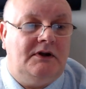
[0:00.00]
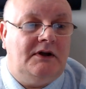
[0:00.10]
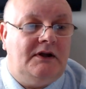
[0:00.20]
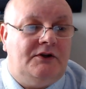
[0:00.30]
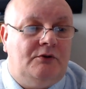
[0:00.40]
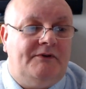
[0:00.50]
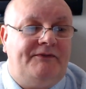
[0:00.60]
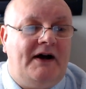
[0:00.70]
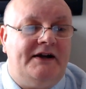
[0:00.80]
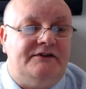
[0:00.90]
Number
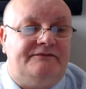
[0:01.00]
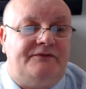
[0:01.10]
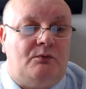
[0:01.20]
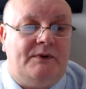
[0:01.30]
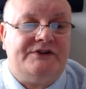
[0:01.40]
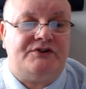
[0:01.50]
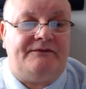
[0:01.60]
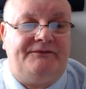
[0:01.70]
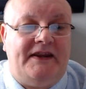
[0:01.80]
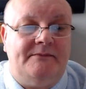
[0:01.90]
5. Which
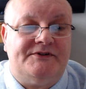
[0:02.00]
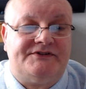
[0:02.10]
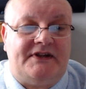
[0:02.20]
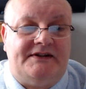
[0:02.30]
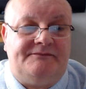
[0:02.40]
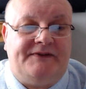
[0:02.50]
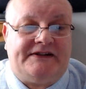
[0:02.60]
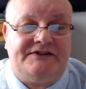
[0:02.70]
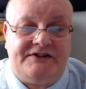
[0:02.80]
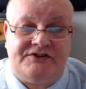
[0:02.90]
famous
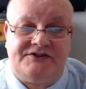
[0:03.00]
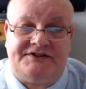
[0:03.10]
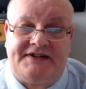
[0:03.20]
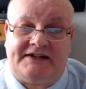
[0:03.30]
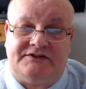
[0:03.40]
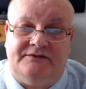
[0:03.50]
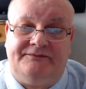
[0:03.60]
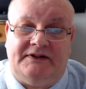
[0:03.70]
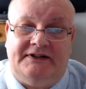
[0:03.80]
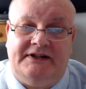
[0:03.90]
fictitious detective
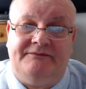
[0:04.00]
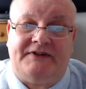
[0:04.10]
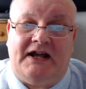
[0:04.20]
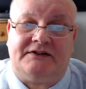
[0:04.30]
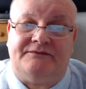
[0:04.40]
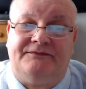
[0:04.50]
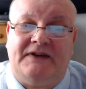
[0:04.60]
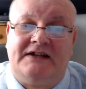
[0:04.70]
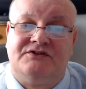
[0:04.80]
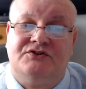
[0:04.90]
lived at
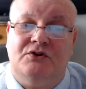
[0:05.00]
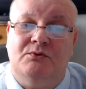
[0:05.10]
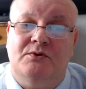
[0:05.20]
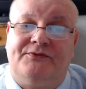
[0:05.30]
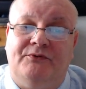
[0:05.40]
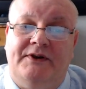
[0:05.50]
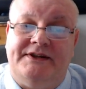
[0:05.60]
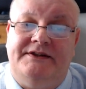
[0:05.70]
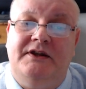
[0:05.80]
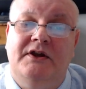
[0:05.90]
flat
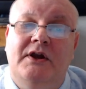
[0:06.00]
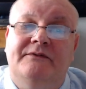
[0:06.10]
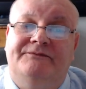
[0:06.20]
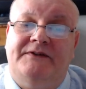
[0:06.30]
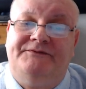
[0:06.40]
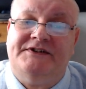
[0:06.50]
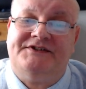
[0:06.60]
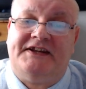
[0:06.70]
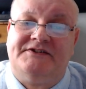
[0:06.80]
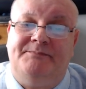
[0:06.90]
203
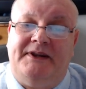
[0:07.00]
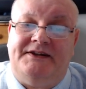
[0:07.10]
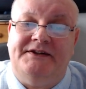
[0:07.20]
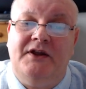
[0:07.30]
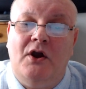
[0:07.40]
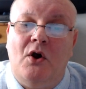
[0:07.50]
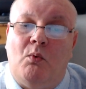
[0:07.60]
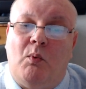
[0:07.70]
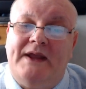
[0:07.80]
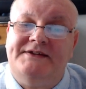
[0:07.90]
56B
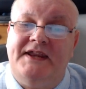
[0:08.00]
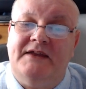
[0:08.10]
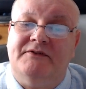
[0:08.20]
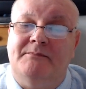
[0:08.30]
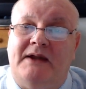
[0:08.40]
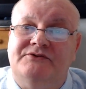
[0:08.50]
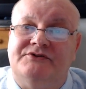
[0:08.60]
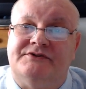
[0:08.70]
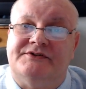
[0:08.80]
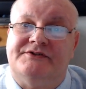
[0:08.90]
Whitehaven
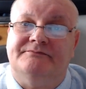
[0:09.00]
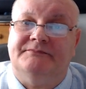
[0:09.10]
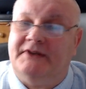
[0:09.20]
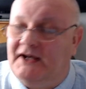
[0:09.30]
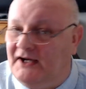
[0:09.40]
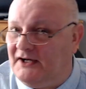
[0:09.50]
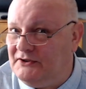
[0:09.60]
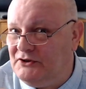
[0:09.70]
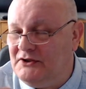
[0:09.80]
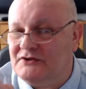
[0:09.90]
Mansions?
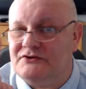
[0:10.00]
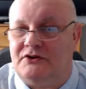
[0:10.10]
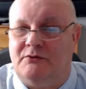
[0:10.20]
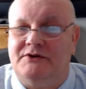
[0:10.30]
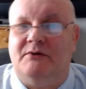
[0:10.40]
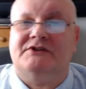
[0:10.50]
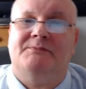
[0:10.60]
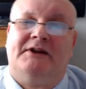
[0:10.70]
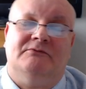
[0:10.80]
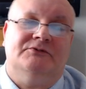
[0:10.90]
It's not the one you were
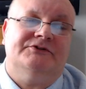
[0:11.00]
expecting, was it?